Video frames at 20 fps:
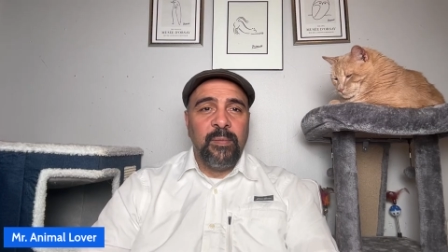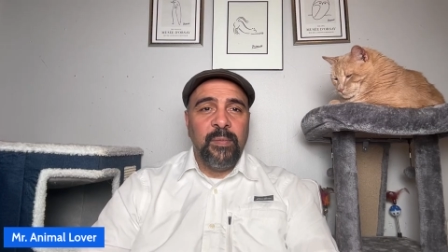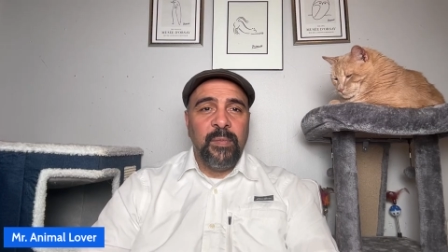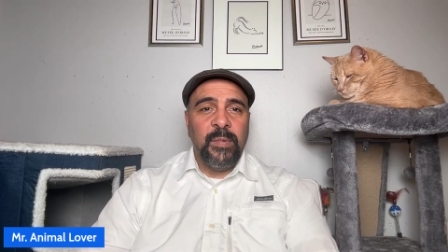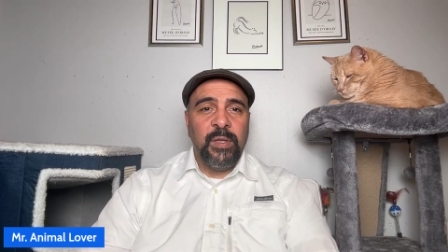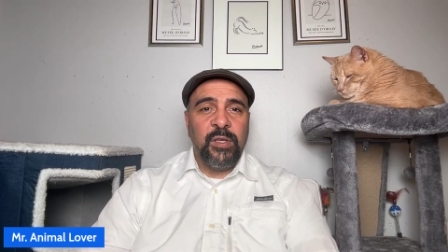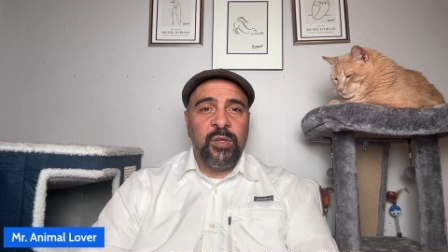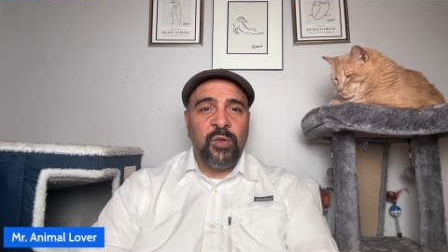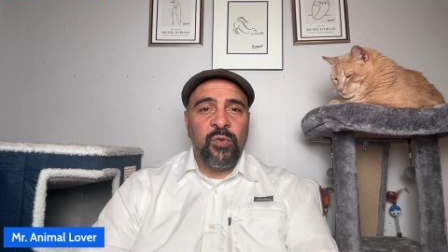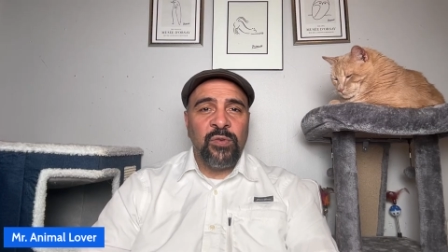
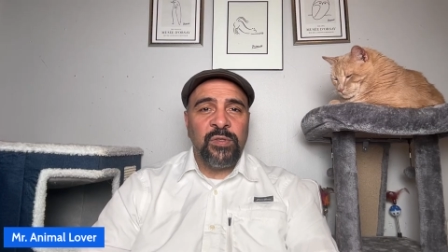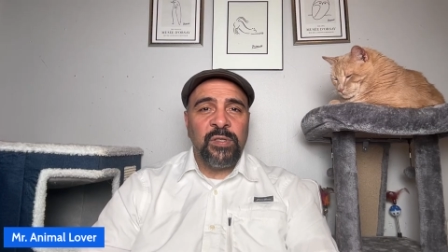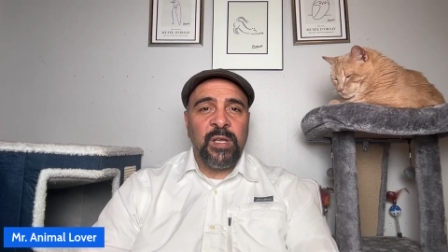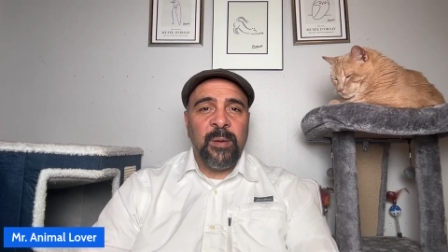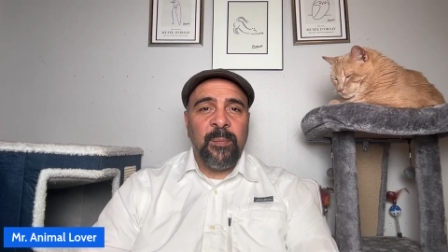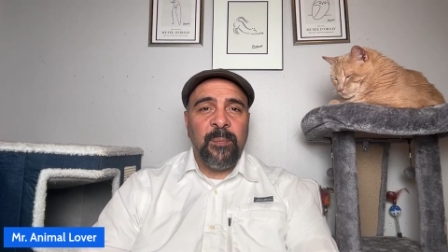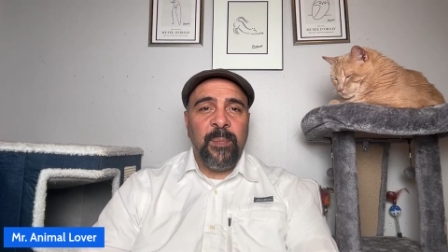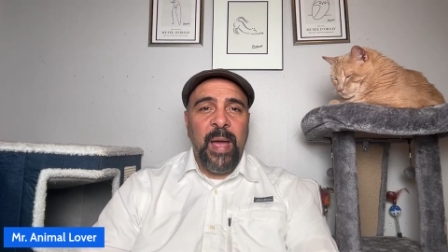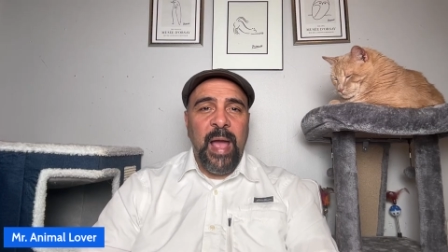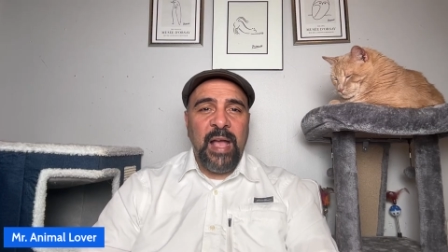Use
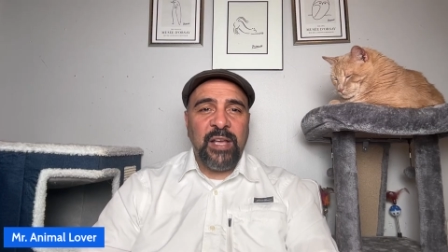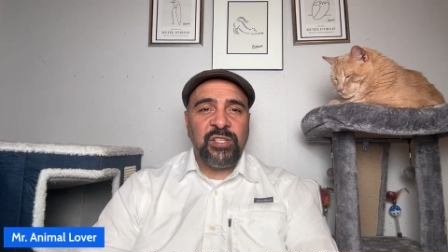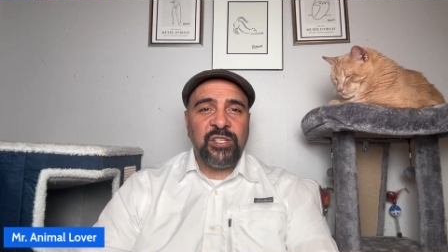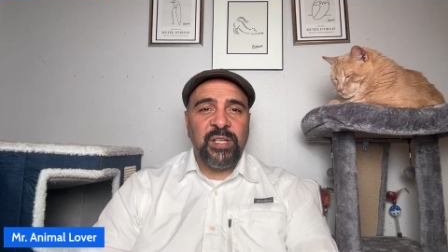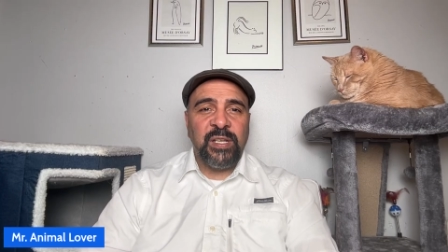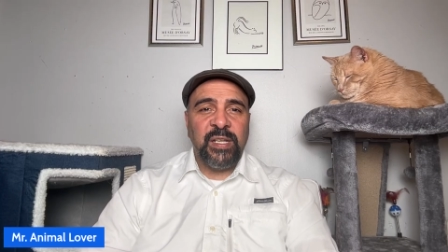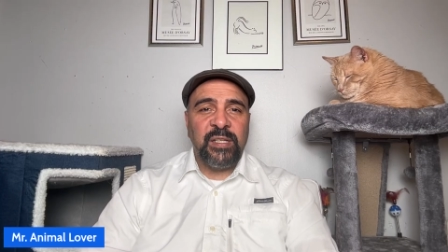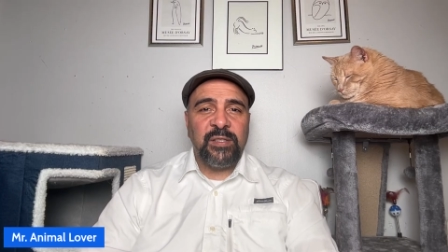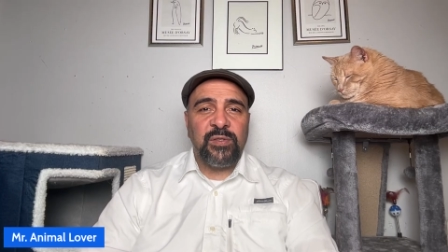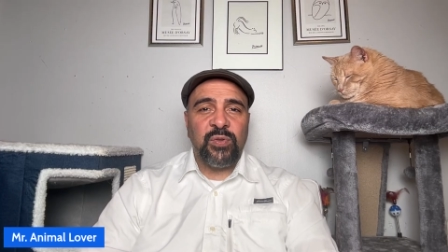
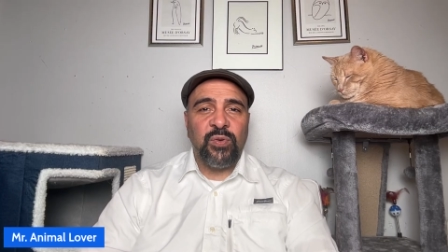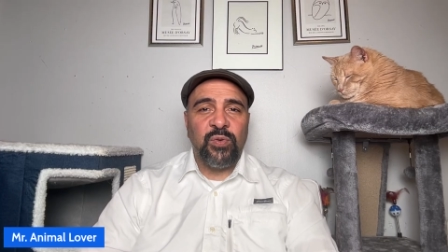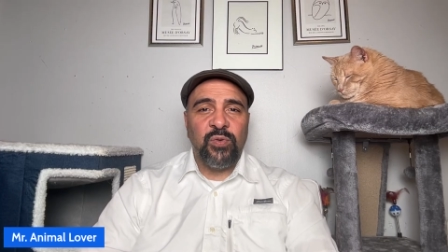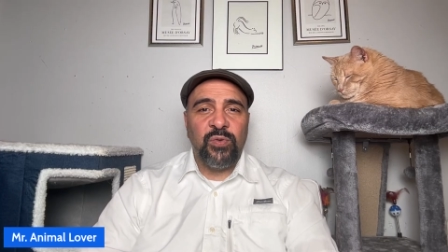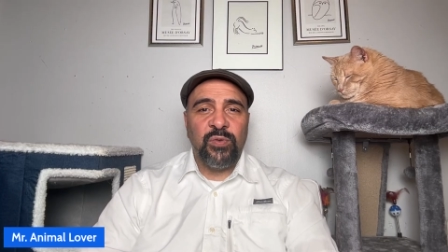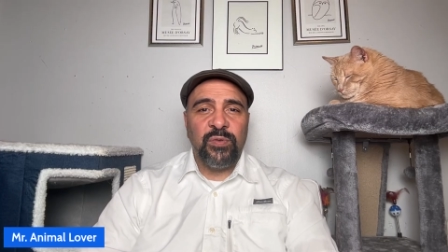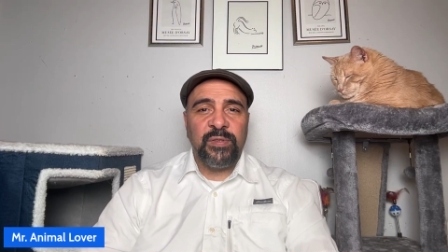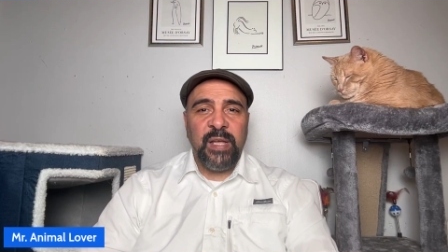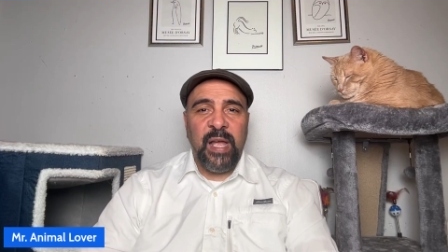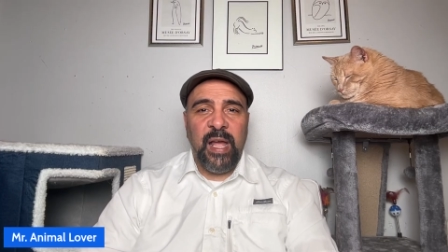compassionate
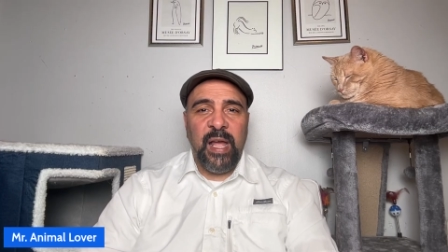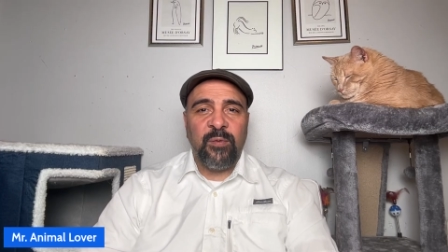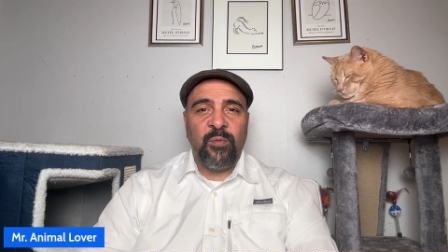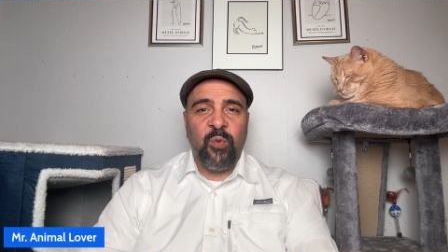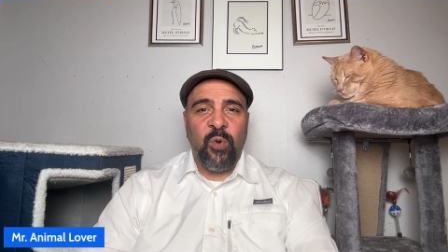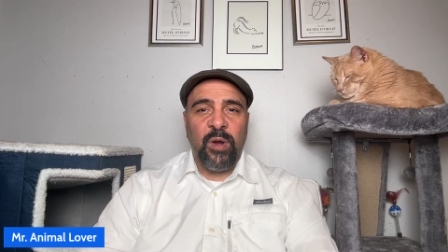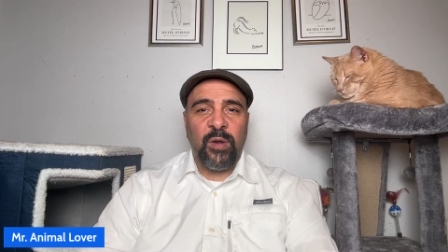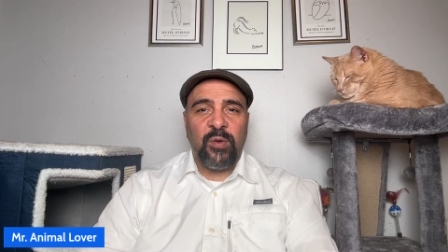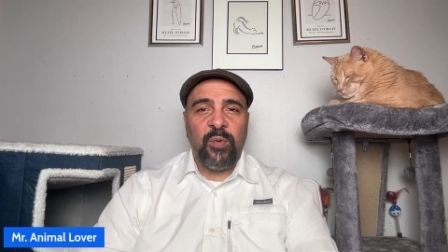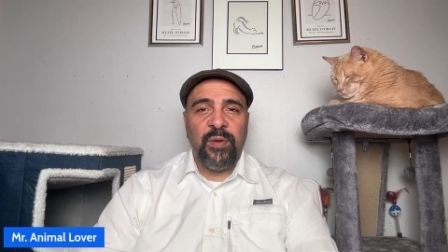tools and
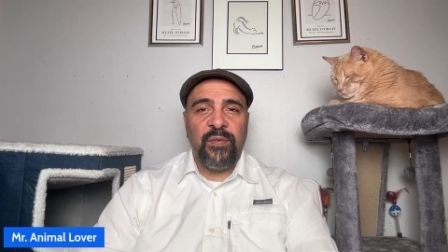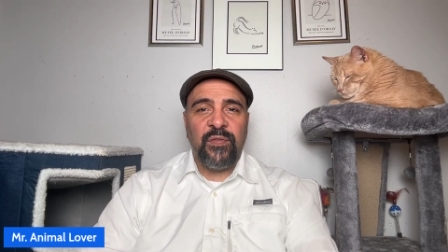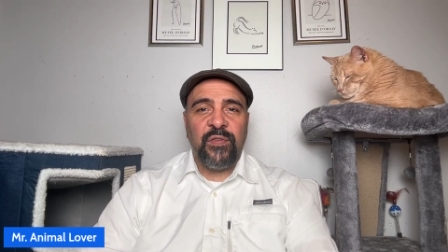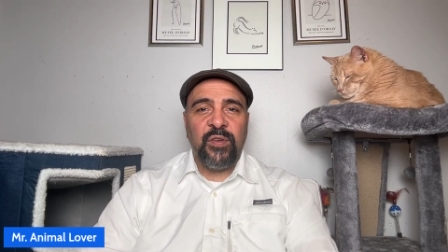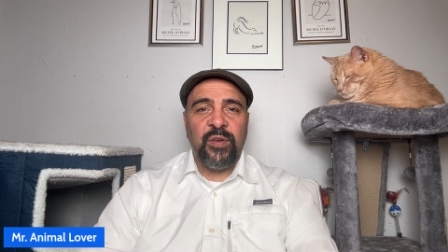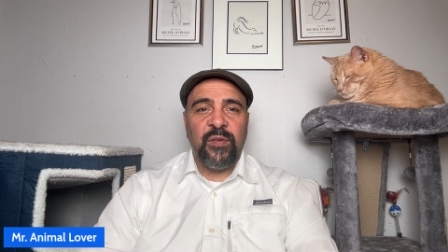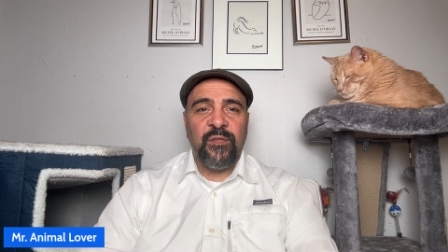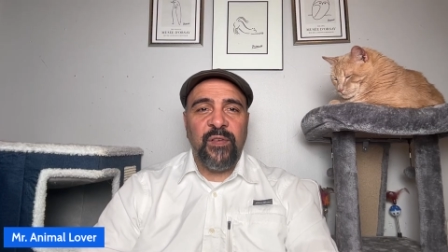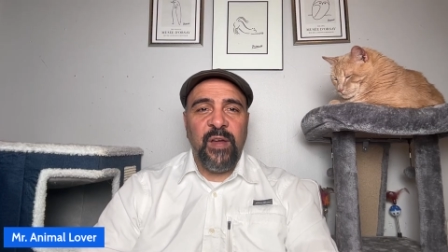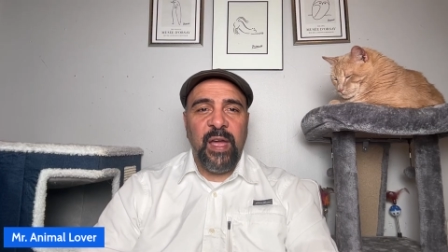work with
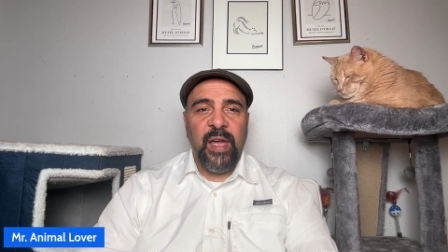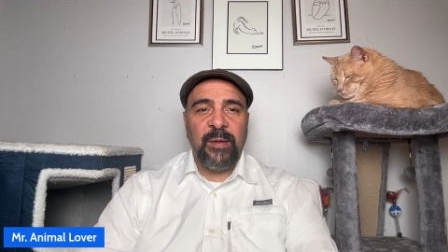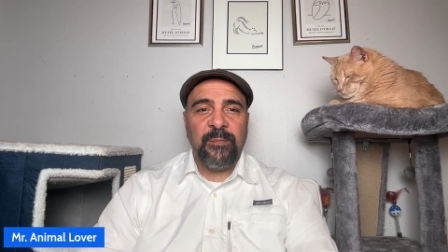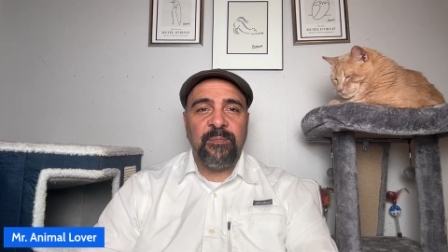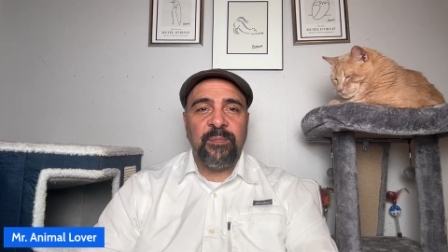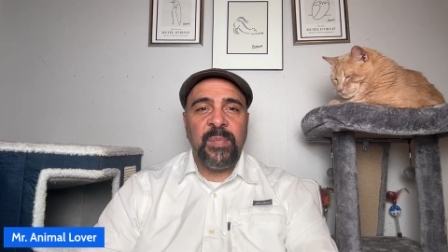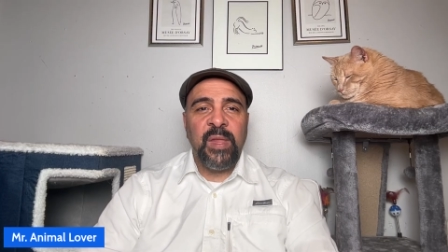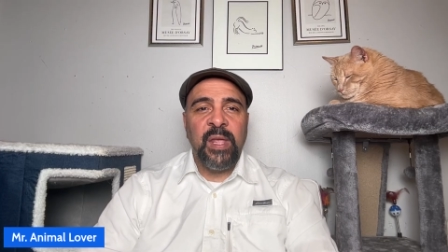your vet.